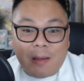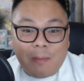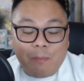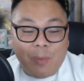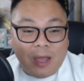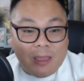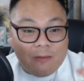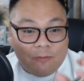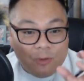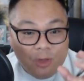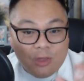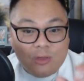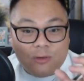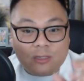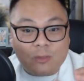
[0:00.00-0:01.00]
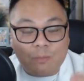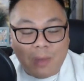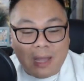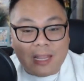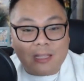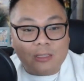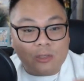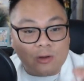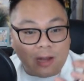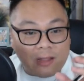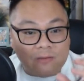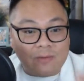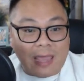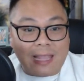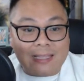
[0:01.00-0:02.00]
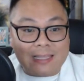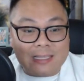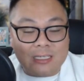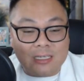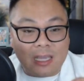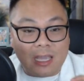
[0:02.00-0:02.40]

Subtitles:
But if you use money to your advantage